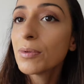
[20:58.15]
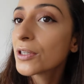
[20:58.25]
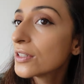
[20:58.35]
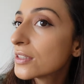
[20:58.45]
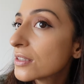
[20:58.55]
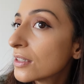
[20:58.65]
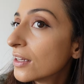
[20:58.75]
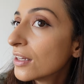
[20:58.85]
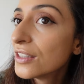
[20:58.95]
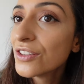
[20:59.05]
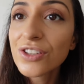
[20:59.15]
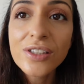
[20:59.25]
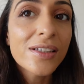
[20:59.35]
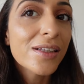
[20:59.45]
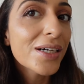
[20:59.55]
Because
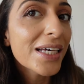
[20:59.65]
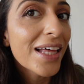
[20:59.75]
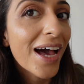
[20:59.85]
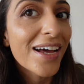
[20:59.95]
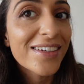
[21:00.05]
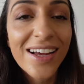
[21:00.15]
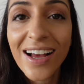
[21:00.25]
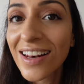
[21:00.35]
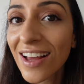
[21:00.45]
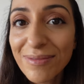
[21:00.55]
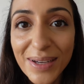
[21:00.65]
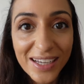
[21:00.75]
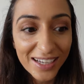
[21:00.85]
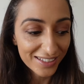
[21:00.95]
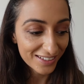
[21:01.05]
just look at that. I love my
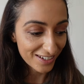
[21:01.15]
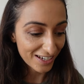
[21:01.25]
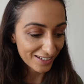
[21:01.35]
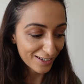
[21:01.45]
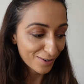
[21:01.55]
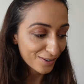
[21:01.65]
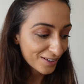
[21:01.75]
eyes right now.